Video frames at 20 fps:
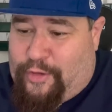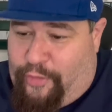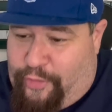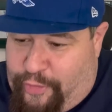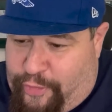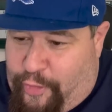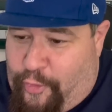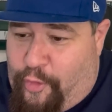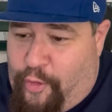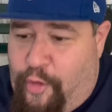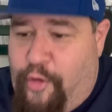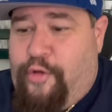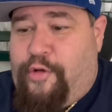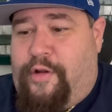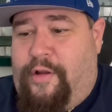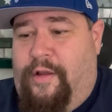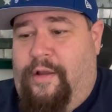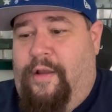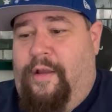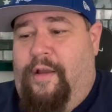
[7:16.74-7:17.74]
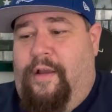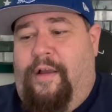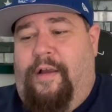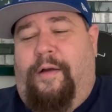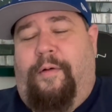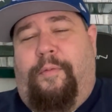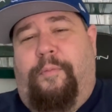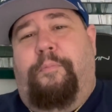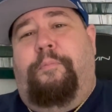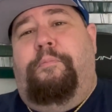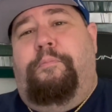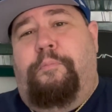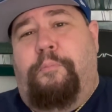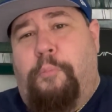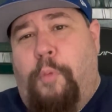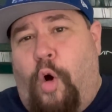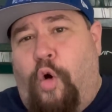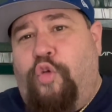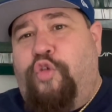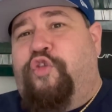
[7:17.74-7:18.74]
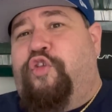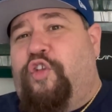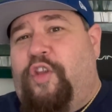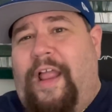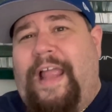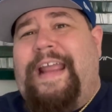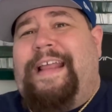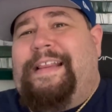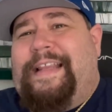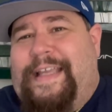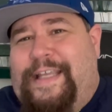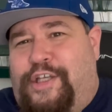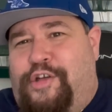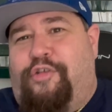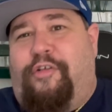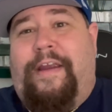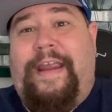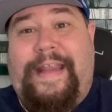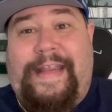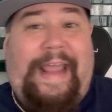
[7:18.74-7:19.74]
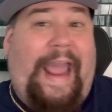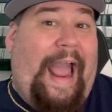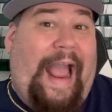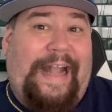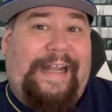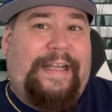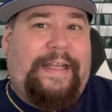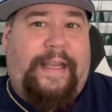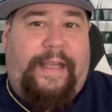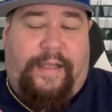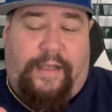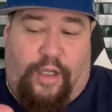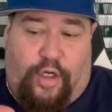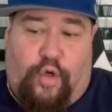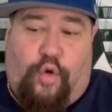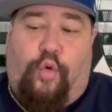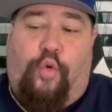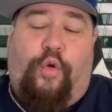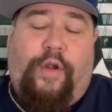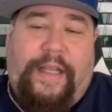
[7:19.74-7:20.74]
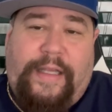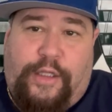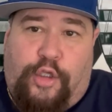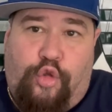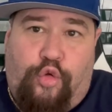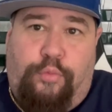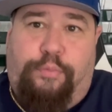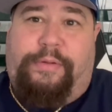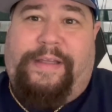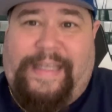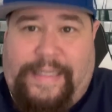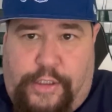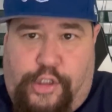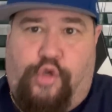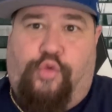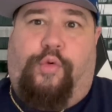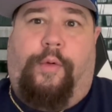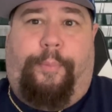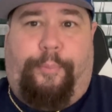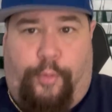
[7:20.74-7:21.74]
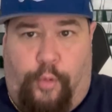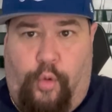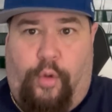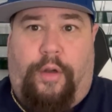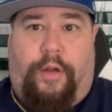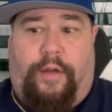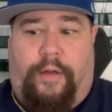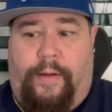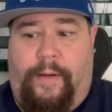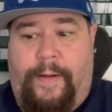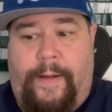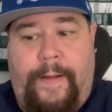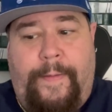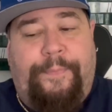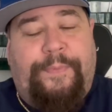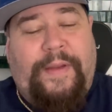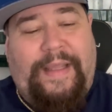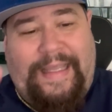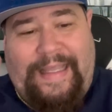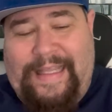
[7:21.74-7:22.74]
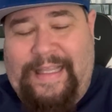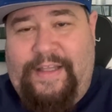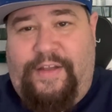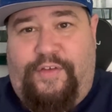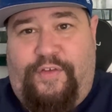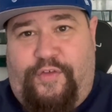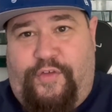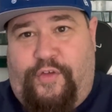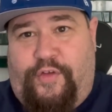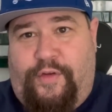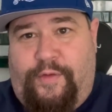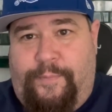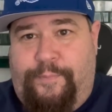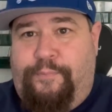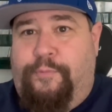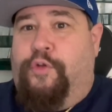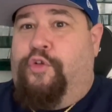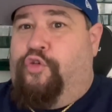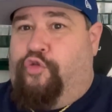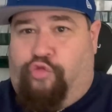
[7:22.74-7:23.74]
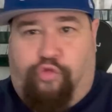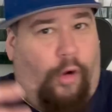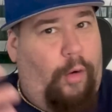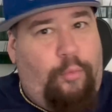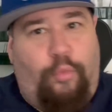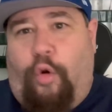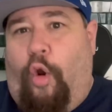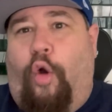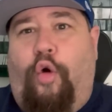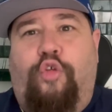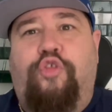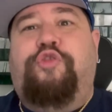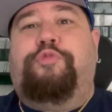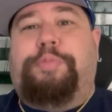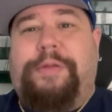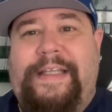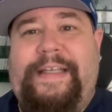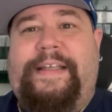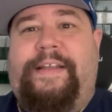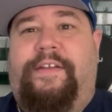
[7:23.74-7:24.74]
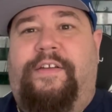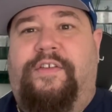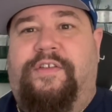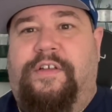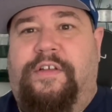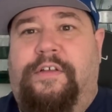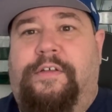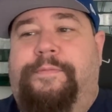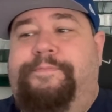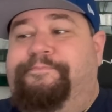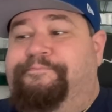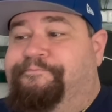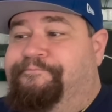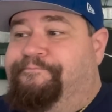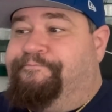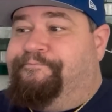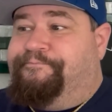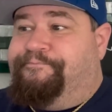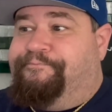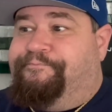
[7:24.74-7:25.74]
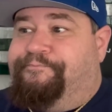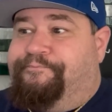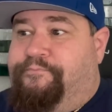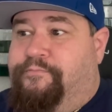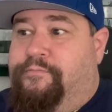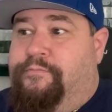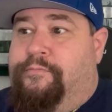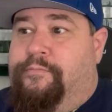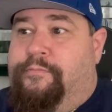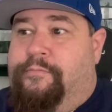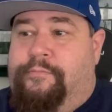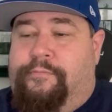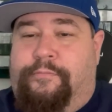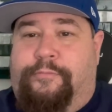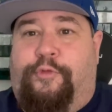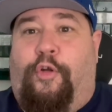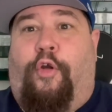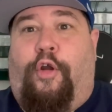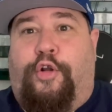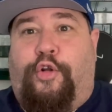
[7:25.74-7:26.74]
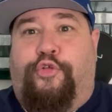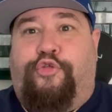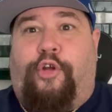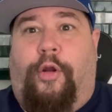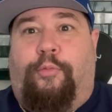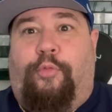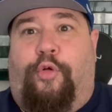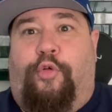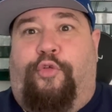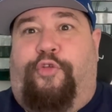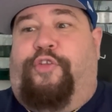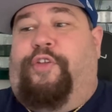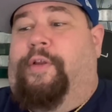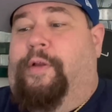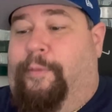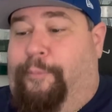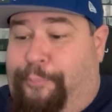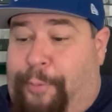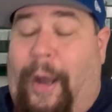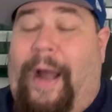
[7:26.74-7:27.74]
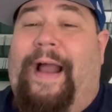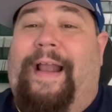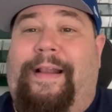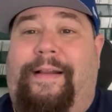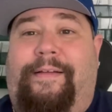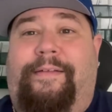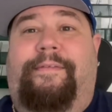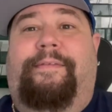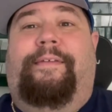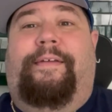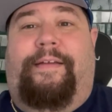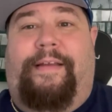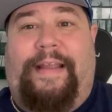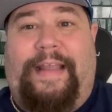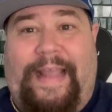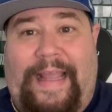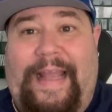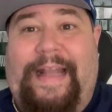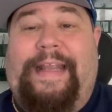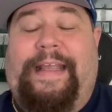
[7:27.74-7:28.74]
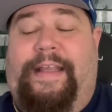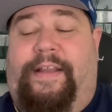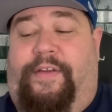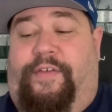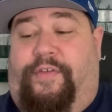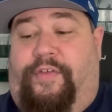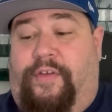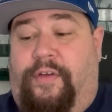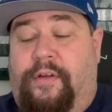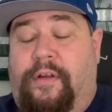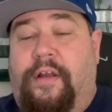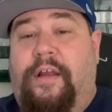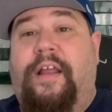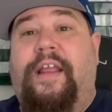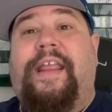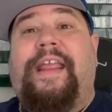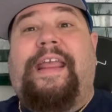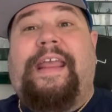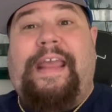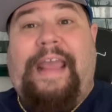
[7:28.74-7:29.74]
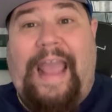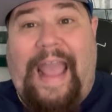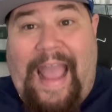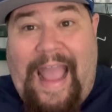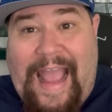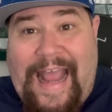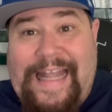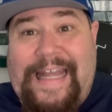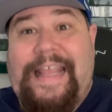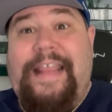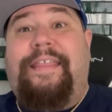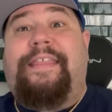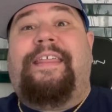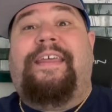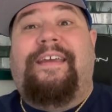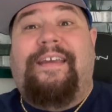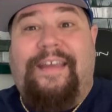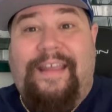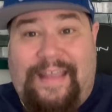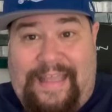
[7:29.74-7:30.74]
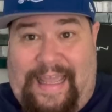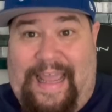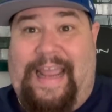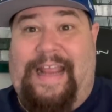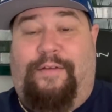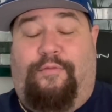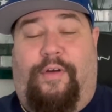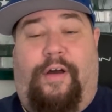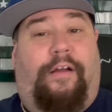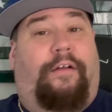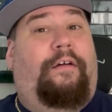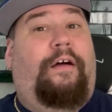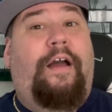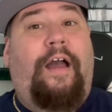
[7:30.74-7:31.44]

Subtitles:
third most likely trade candidate, according to Bleacher Report, is, drum rolls, please. There are no drum rolls. But it is Kenneth Gainwell,